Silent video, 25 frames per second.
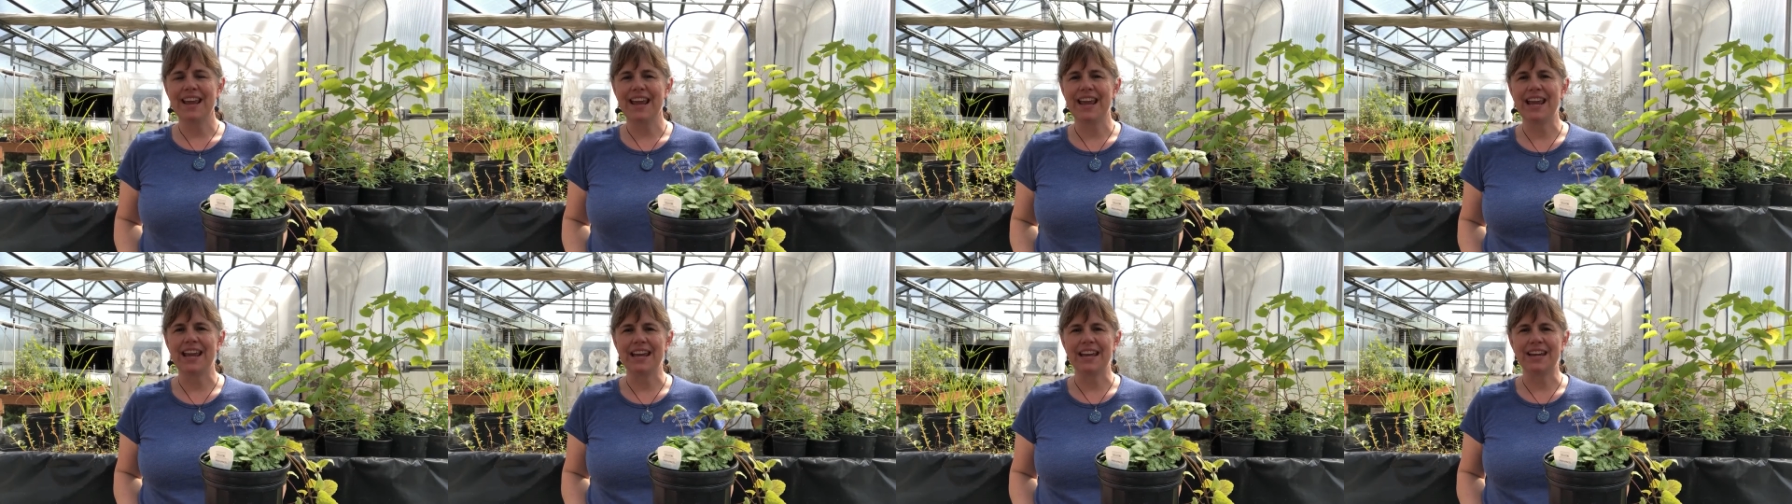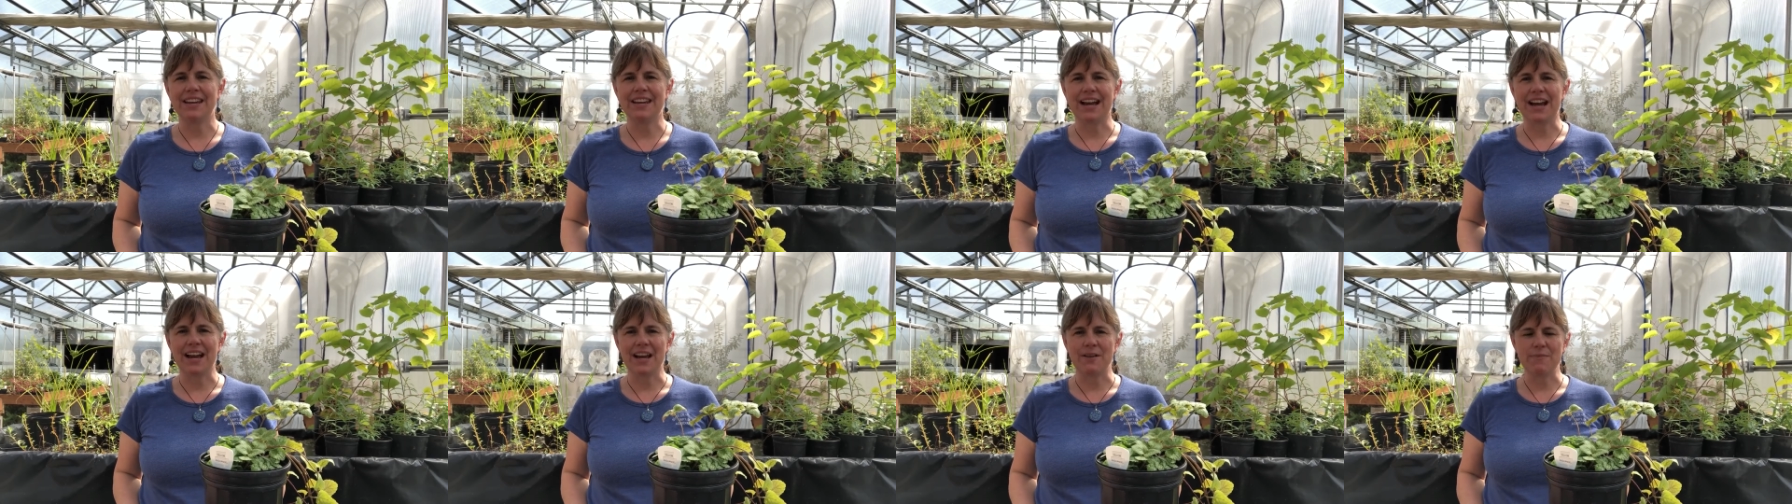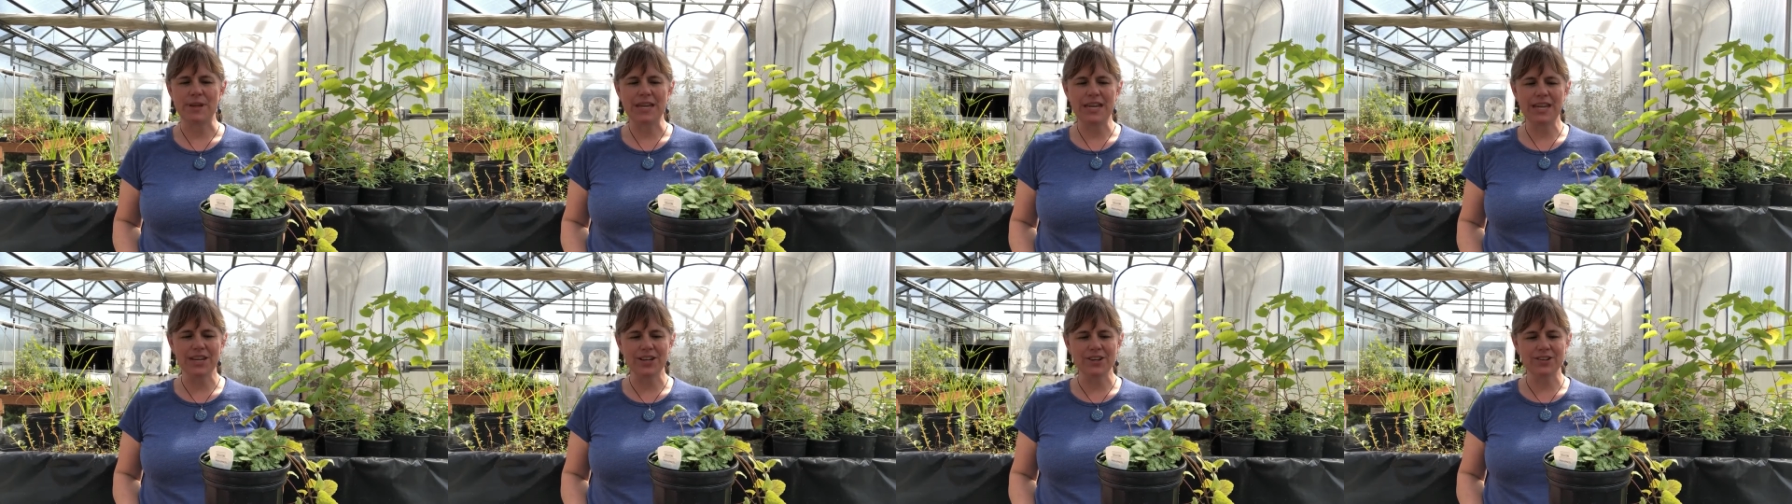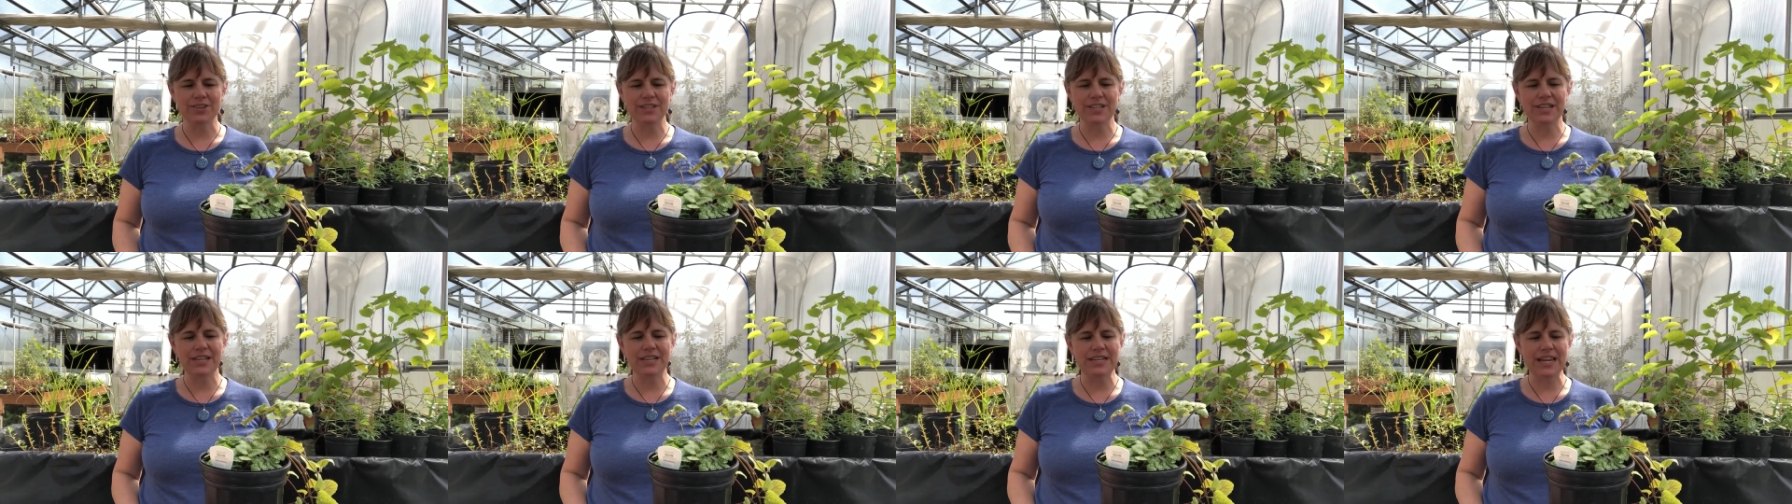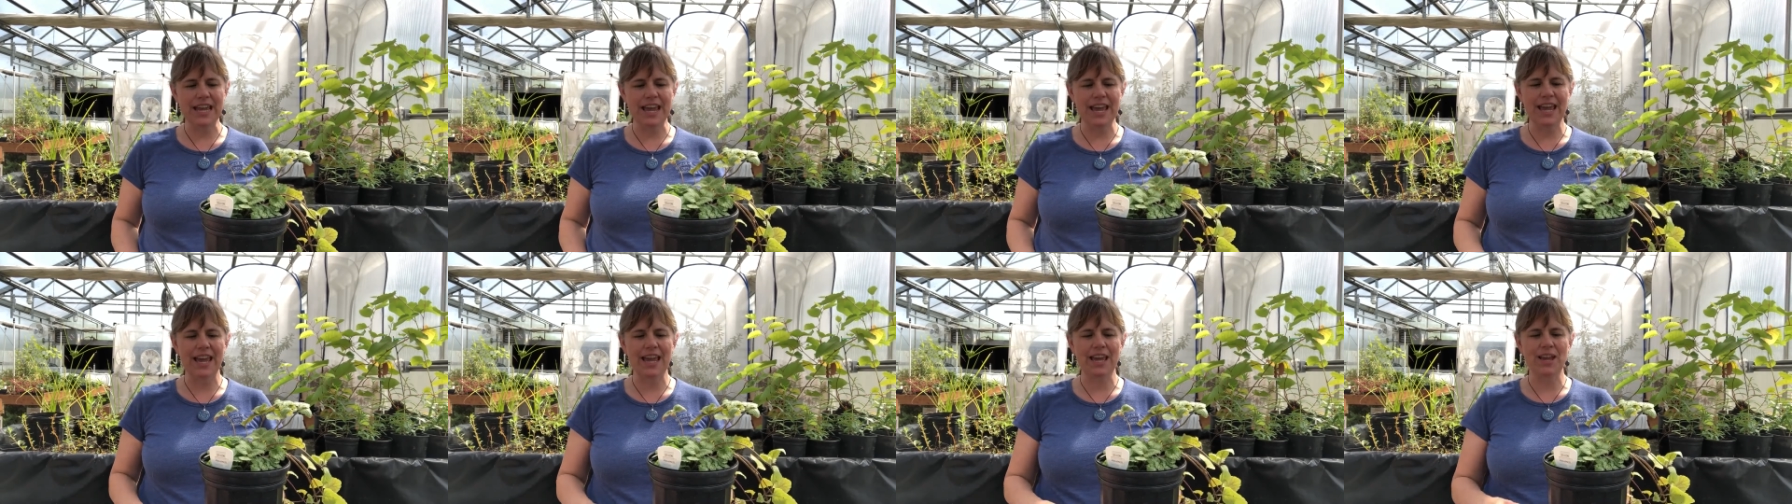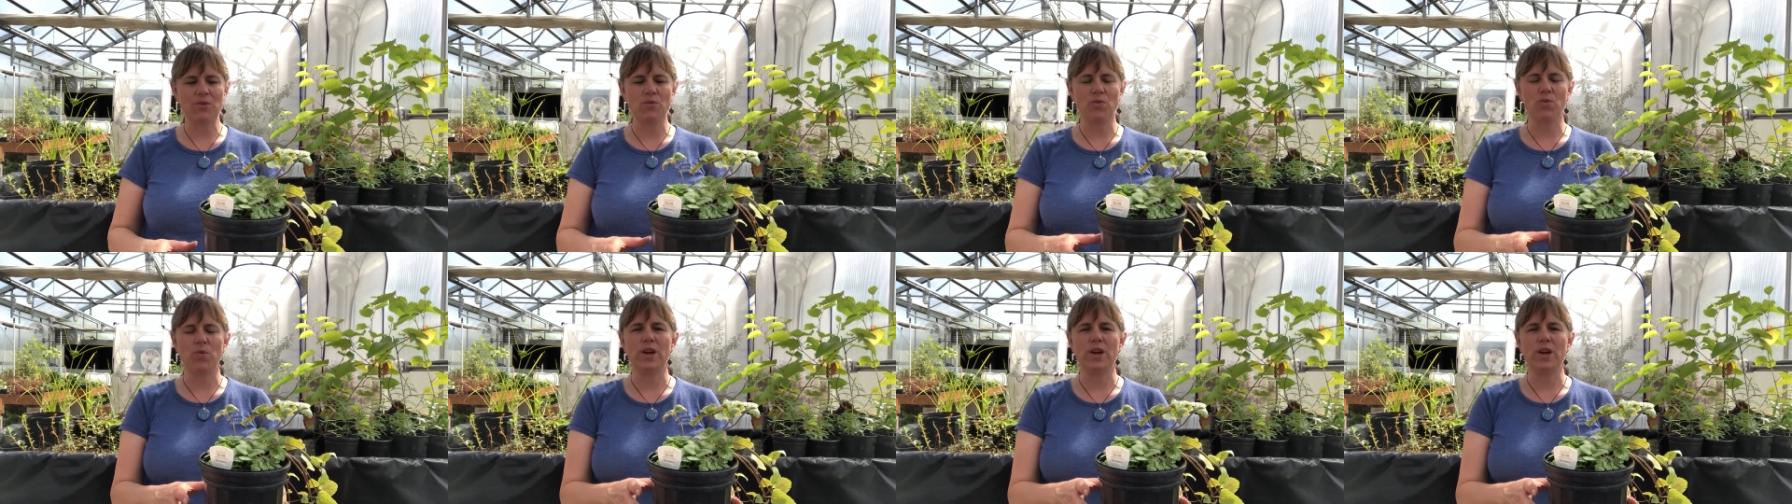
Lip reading: and I'm here today